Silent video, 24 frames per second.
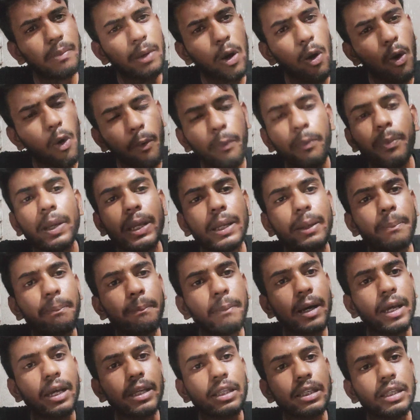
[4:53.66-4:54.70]
often
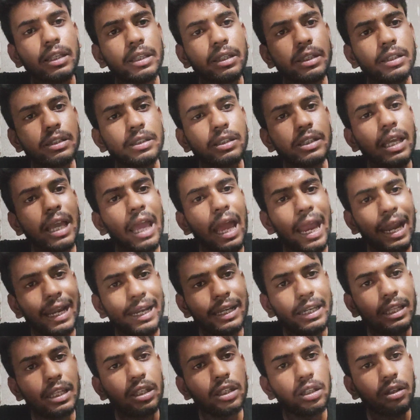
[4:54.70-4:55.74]
by
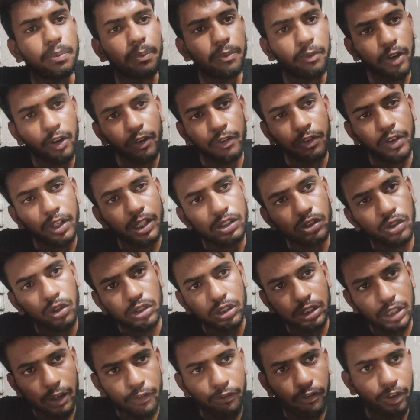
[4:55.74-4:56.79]
adding prefix or
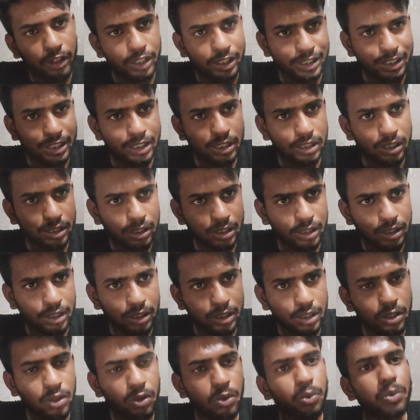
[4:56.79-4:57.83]
suffix.
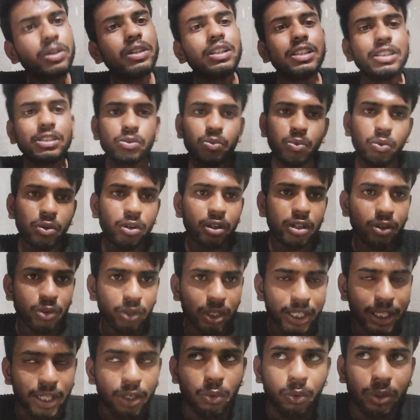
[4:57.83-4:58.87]
with this word,
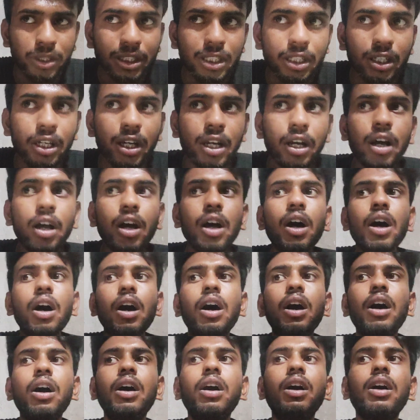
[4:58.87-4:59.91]
okay, with the
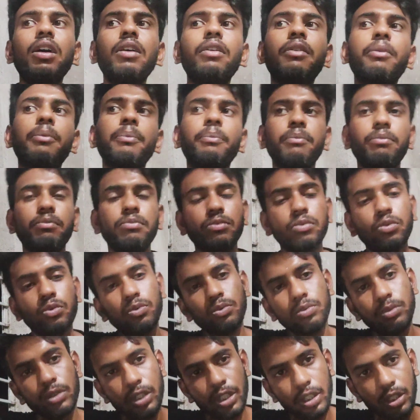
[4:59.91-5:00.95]

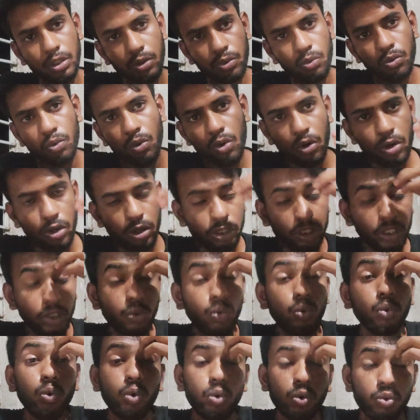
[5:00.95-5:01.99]
new or the
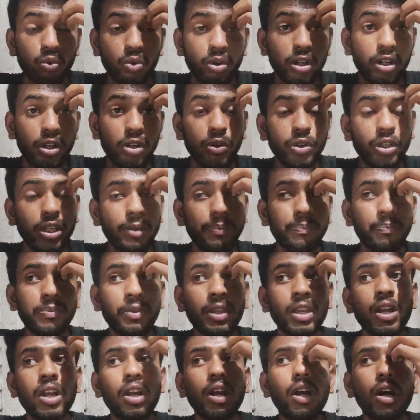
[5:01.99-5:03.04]
root word, okay.
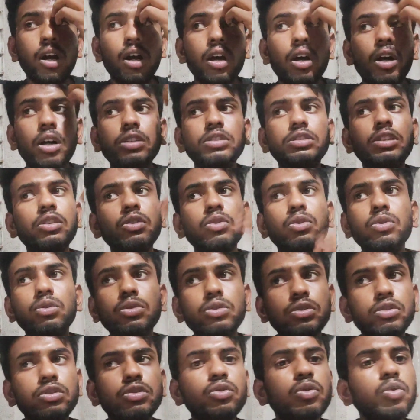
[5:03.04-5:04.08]

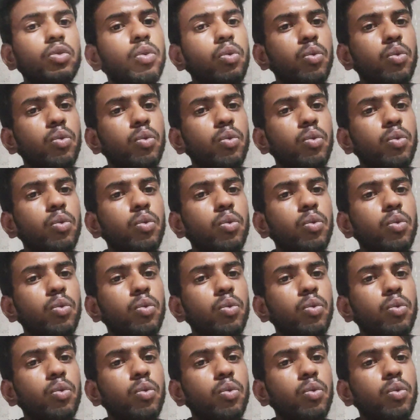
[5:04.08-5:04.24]
So